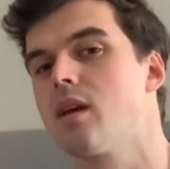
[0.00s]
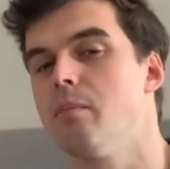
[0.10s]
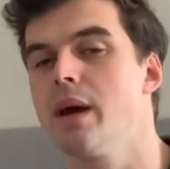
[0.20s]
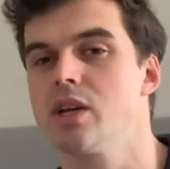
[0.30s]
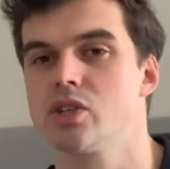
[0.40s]

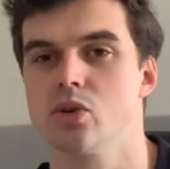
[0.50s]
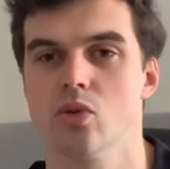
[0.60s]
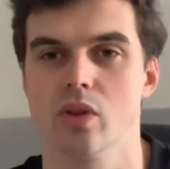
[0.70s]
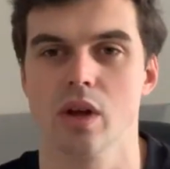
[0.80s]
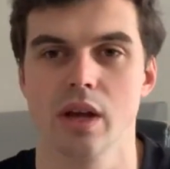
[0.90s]
make
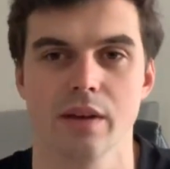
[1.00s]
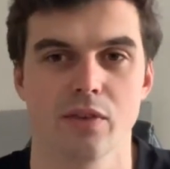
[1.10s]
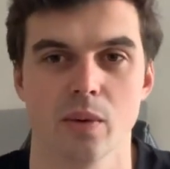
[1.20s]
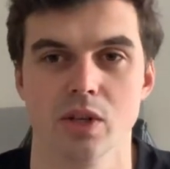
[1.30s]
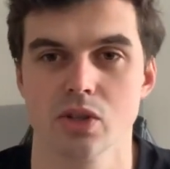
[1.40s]
sure that if
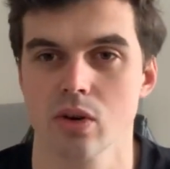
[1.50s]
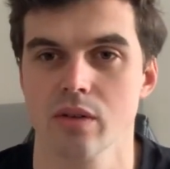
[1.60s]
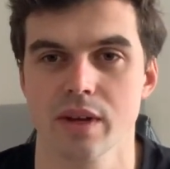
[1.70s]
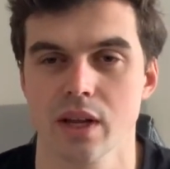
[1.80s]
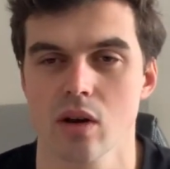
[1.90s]
you enjoy the
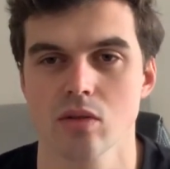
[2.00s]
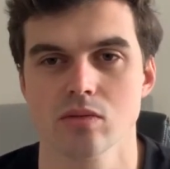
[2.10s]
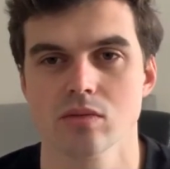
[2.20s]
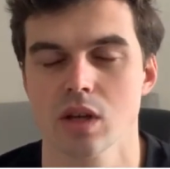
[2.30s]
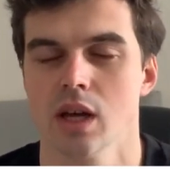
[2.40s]
video,
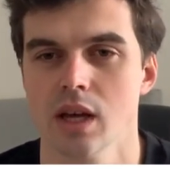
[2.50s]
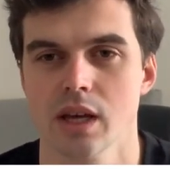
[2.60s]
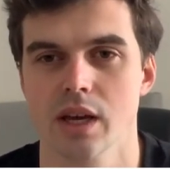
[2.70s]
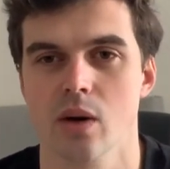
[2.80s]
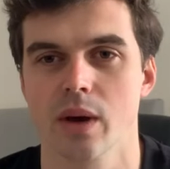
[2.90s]

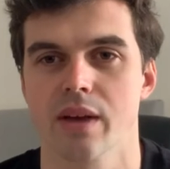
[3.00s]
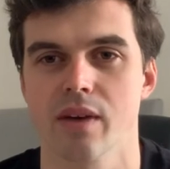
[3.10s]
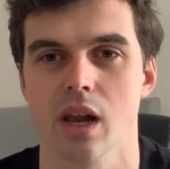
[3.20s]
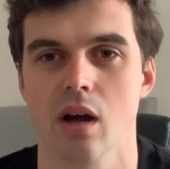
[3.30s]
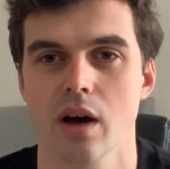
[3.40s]
you go and give
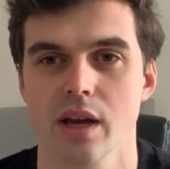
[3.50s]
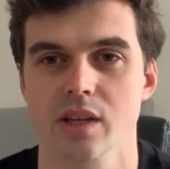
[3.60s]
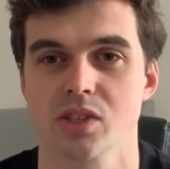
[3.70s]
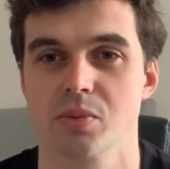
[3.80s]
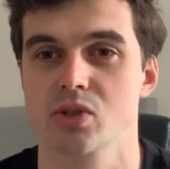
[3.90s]
it a like,
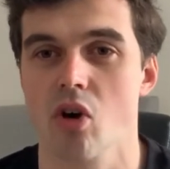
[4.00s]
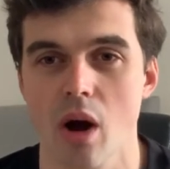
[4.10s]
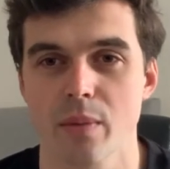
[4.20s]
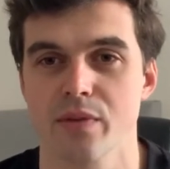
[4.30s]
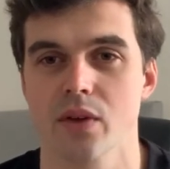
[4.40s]

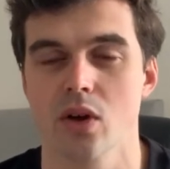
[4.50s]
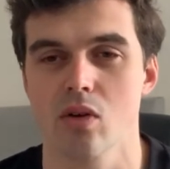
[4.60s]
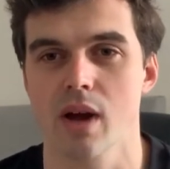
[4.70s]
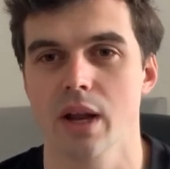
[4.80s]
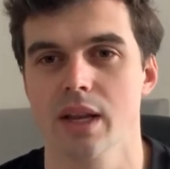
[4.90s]
subscribe if you're new
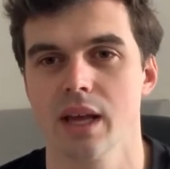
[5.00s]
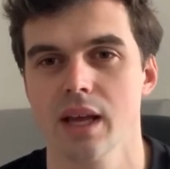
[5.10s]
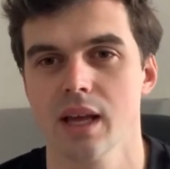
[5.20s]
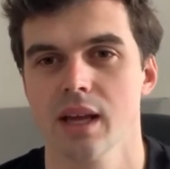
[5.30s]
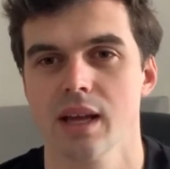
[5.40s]
around
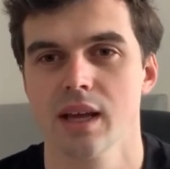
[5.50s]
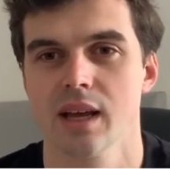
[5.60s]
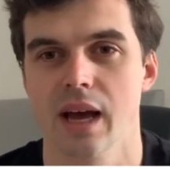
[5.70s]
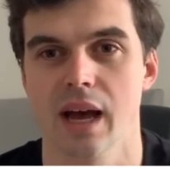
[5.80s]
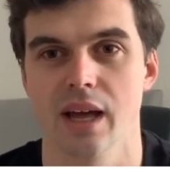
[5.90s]
here
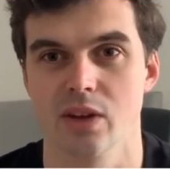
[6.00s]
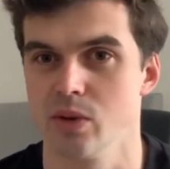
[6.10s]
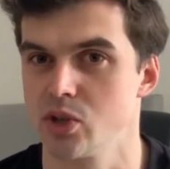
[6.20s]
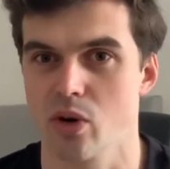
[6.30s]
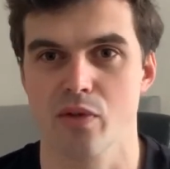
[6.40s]
and you
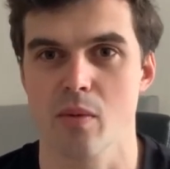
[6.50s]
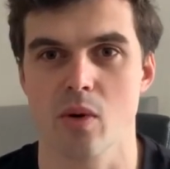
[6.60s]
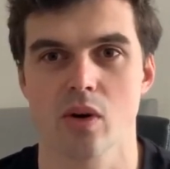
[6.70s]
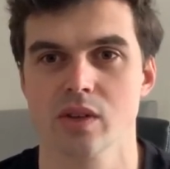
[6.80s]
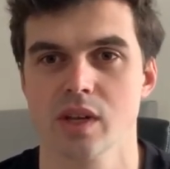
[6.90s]
enjoy
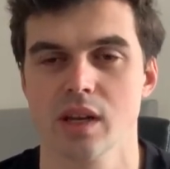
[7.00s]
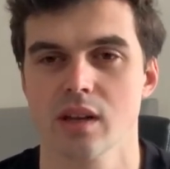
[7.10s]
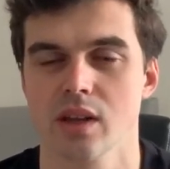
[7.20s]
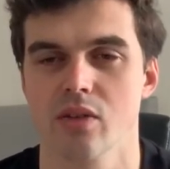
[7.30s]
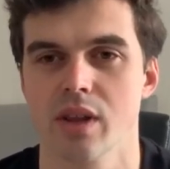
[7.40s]
football
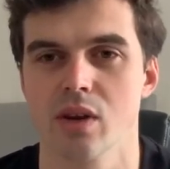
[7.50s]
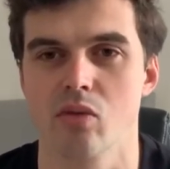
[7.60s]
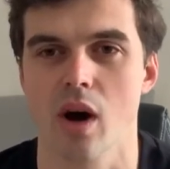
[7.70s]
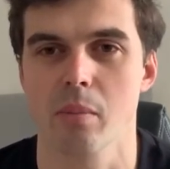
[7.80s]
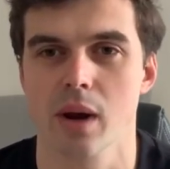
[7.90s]
content, you're in the
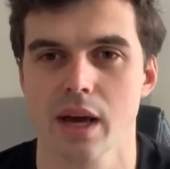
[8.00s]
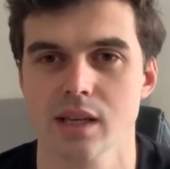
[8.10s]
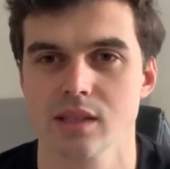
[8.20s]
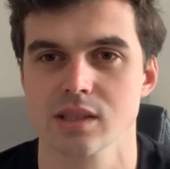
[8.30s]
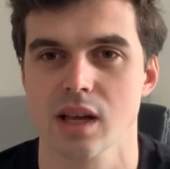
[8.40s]
right
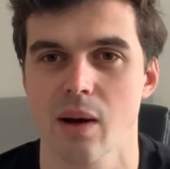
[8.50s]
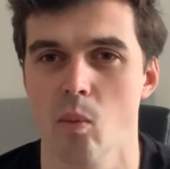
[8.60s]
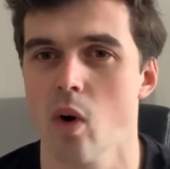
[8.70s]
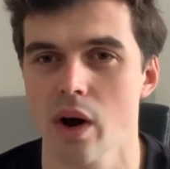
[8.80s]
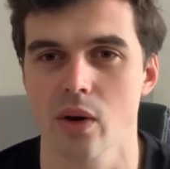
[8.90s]
place.
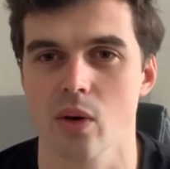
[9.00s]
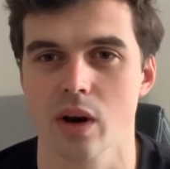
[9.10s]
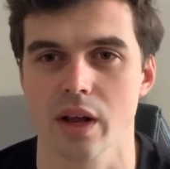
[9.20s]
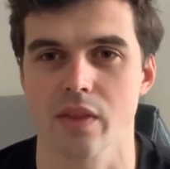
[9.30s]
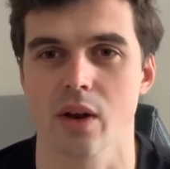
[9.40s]
And why not
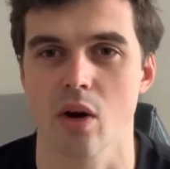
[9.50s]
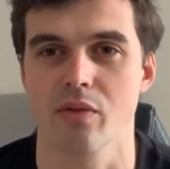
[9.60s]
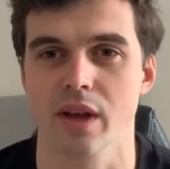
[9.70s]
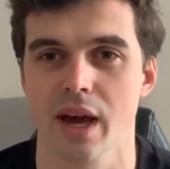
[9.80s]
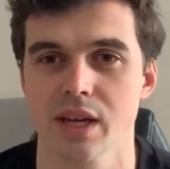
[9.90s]
click the
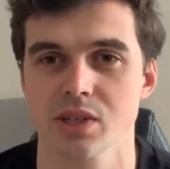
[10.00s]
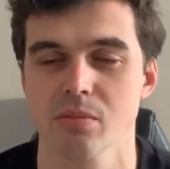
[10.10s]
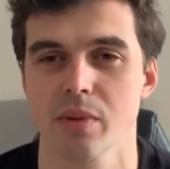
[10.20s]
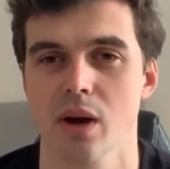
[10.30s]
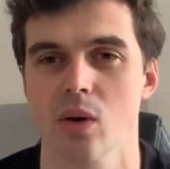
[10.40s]

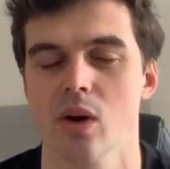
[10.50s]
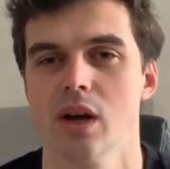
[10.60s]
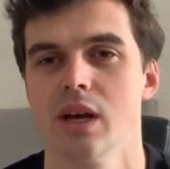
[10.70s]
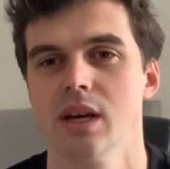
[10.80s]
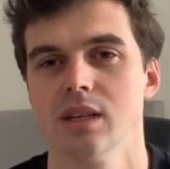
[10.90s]
notification bell
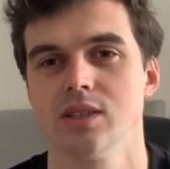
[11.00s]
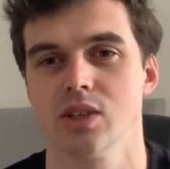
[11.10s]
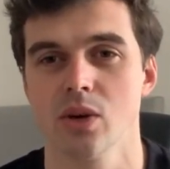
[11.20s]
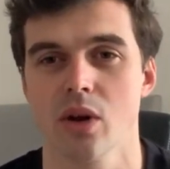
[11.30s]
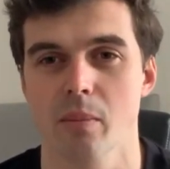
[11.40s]
so
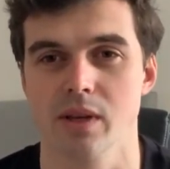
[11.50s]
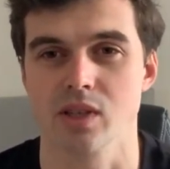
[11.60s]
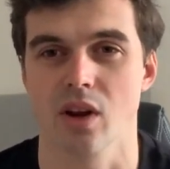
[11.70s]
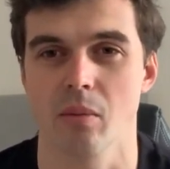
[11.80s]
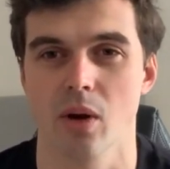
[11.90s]
you don't miss
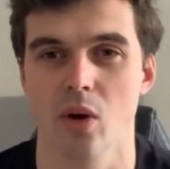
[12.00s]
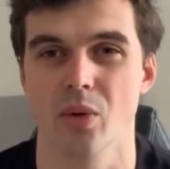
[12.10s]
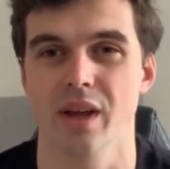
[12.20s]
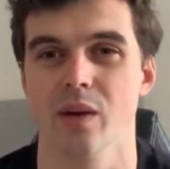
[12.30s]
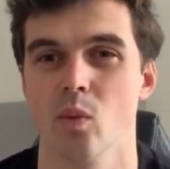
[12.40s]
an
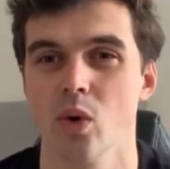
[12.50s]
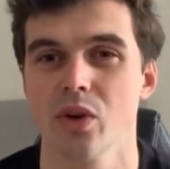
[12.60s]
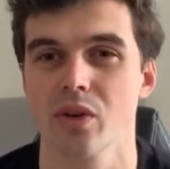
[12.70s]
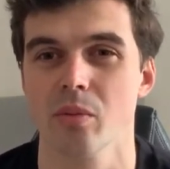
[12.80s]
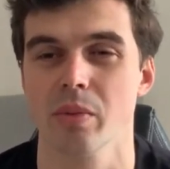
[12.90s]
upload? It
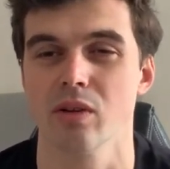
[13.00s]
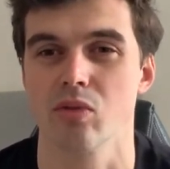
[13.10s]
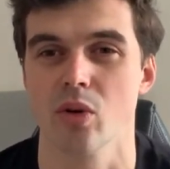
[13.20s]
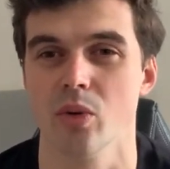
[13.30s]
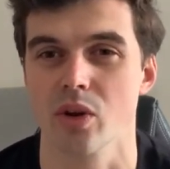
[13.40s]
would be
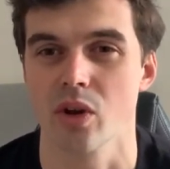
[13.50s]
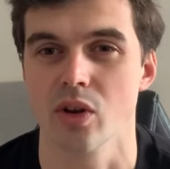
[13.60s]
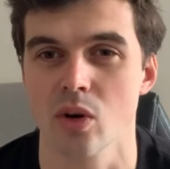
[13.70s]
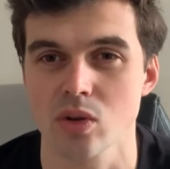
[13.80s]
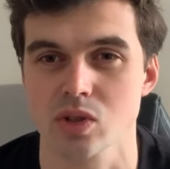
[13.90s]
rude
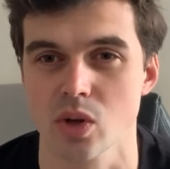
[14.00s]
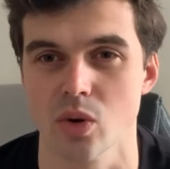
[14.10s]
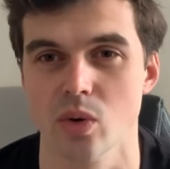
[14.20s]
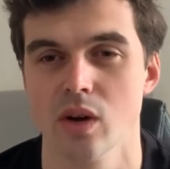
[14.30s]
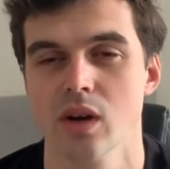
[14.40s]
not
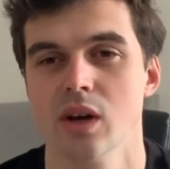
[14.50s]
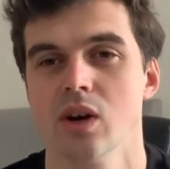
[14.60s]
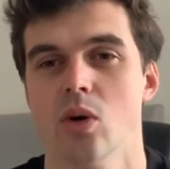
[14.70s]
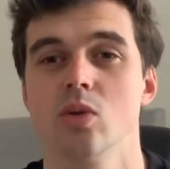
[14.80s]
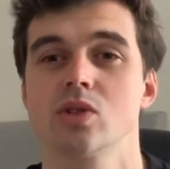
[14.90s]
to.
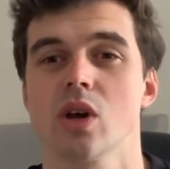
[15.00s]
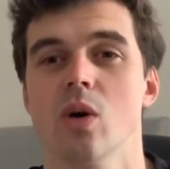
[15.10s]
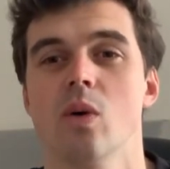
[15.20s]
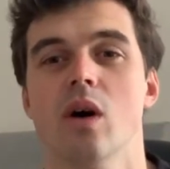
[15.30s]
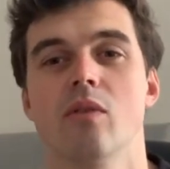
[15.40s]

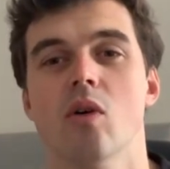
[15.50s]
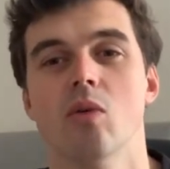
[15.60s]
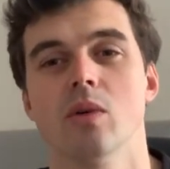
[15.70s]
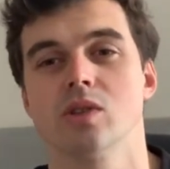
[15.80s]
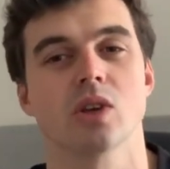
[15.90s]
Also, I've got
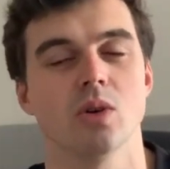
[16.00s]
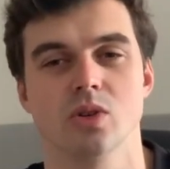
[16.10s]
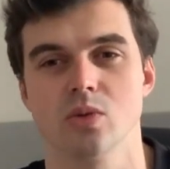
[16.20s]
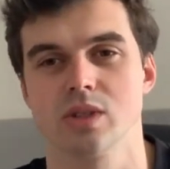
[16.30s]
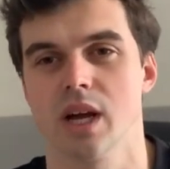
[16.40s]
all my
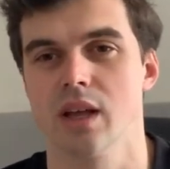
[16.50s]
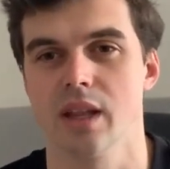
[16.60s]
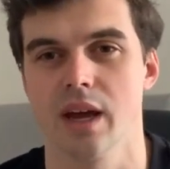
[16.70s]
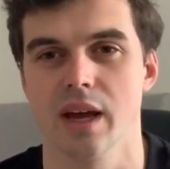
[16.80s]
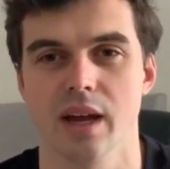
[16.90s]
socials down
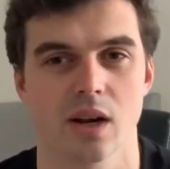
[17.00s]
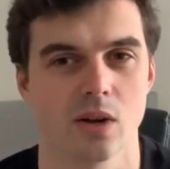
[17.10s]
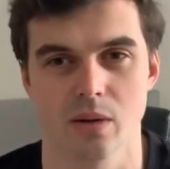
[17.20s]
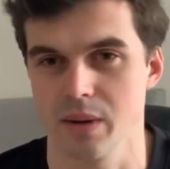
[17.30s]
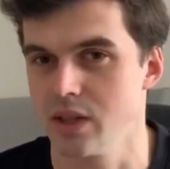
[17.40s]
there,
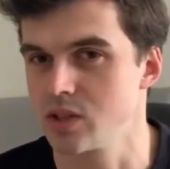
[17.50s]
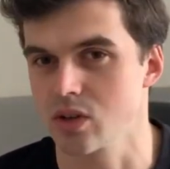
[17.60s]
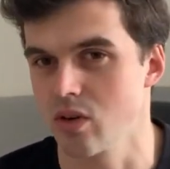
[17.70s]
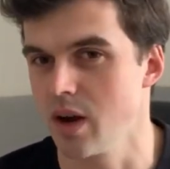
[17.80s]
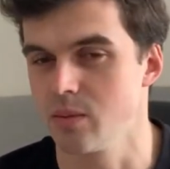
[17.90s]
including my
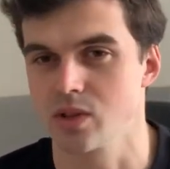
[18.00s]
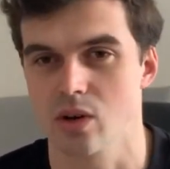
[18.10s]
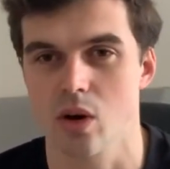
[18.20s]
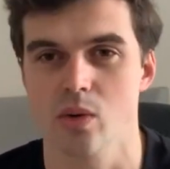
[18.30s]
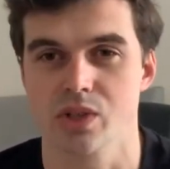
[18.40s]
Instagram, so
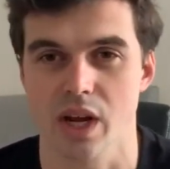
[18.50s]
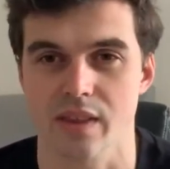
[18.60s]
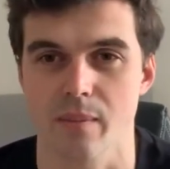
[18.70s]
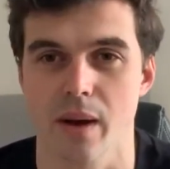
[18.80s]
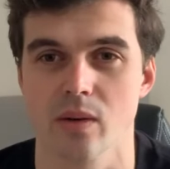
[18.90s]
go
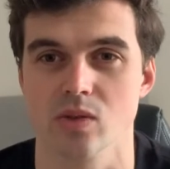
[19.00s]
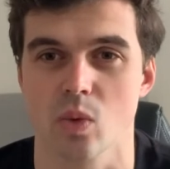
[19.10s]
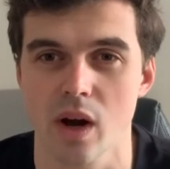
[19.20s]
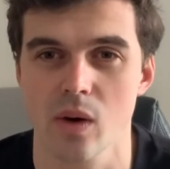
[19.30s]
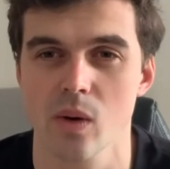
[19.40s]
check them out as
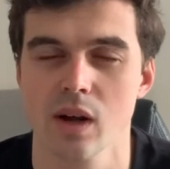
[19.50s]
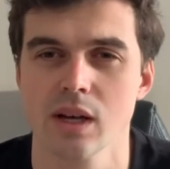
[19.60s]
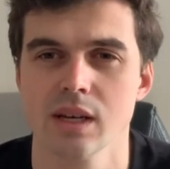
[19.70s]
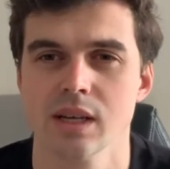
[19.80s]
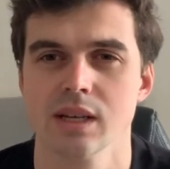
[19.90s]
well.
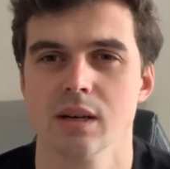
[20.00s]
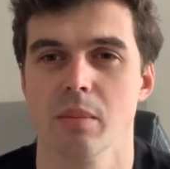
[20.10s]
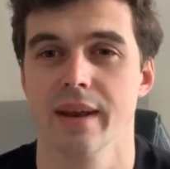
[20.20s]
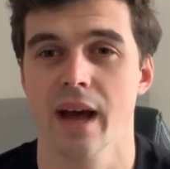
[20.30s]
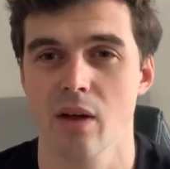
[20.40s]

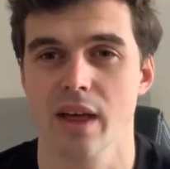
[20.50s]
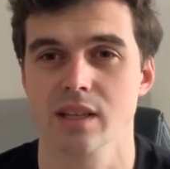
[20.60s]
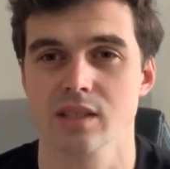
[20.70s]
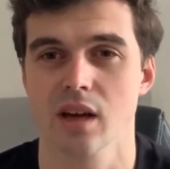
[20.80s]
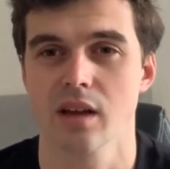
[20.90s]
But now
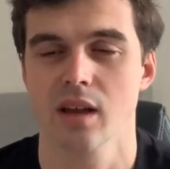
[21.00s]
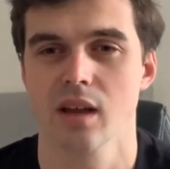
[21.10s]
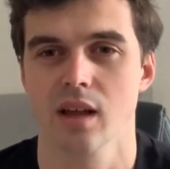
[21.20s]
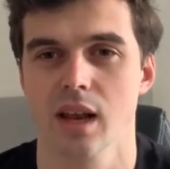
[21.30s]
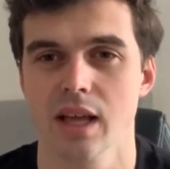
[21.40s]
that's done,
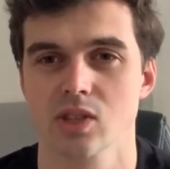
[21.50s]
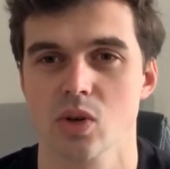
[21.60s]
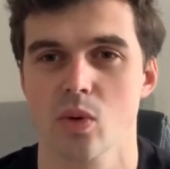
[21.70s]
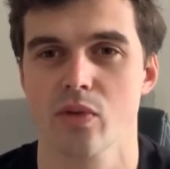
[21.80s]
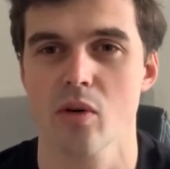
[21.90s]
let's
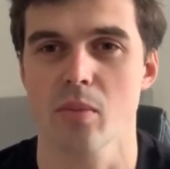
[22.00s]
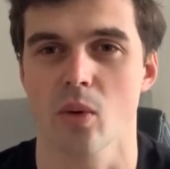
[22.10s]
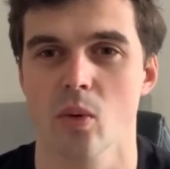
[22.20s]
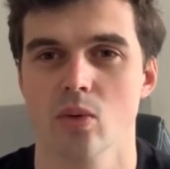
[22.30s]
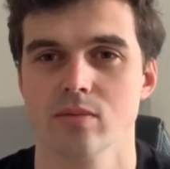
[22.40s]
talk
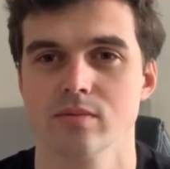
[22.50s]
football.